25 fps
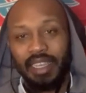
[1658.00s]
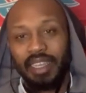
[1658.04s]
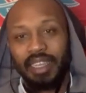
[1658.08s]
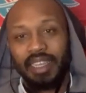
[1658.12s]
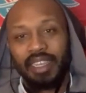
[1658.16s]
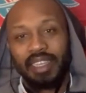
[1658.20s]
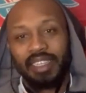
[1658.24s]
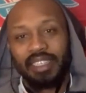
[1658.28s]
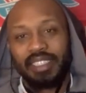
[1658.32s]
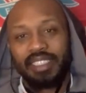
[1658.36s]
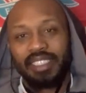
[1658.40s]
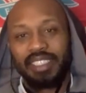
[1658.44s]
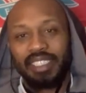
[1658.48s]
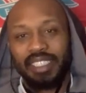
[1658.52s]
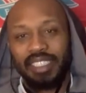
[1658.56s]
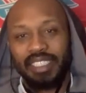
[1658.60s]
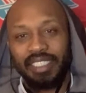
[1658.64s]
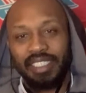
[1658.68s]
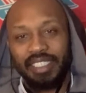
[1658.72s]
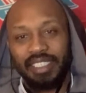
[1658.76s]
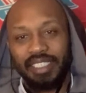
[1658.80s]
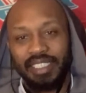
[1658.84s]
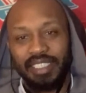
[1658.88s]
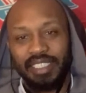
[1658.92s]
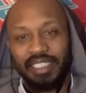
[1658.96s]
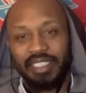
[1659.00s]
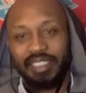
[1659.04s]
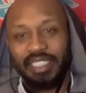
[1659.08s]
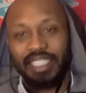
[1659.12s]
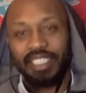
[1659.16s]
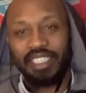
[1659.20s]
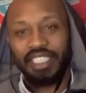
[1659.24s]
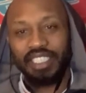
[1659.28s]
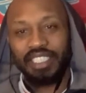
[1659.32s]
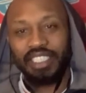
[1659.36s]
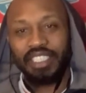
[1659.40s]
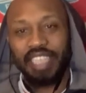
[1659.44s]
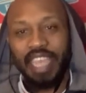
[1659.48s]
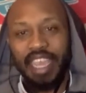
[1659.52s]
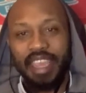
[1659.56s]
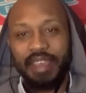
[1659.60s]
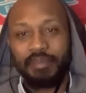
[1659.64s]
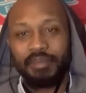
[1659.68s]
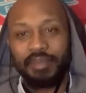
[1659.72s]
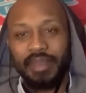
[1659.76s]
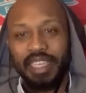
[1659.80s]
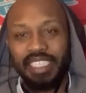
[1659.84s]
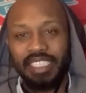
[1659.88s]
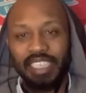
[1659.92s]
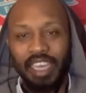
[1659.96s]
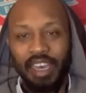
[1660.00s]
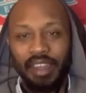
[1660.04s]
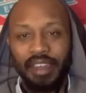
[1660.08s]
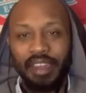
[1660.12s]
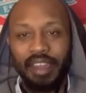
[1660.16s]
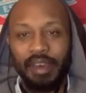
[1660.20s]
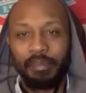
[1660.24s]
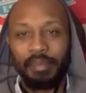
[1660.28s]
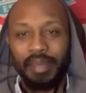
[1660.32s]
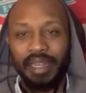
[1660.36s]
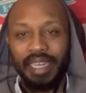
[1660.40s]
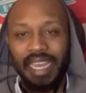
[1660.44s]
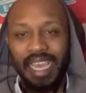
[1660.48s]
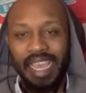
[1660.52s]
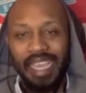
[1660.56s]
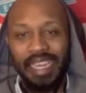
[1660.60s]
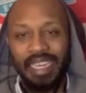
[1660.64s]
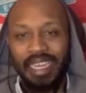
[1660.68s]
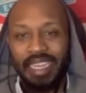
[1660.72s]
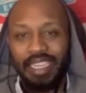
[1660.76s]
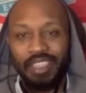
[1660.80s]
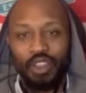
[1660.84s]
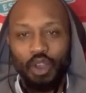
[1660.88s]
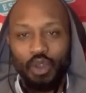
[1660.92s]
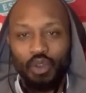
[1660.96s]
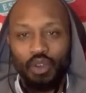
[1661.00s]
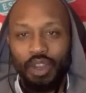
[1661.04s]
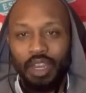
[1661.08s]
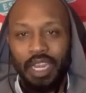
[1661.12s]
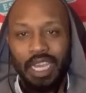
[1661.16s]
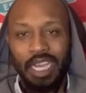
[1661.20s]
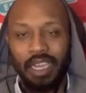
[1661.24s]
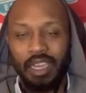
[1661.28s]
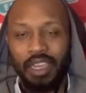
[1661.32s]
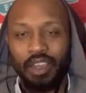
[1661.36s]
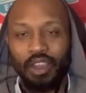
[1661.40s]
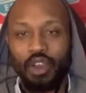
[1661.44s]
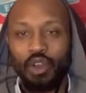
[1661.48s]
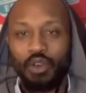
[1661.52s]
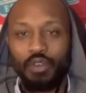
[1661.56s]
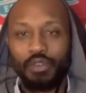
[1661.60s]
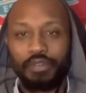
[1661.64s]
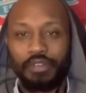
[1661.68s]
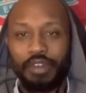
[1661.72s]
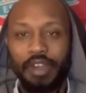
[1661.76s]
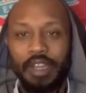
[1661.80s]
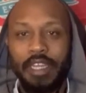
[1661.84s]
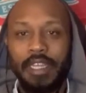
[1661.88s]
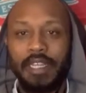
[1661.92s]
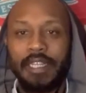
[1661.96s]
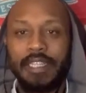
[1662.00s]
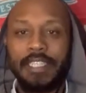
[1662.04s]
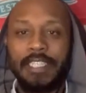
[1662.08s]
It's a shame. He's our number 9 and he don't look like a goal threat.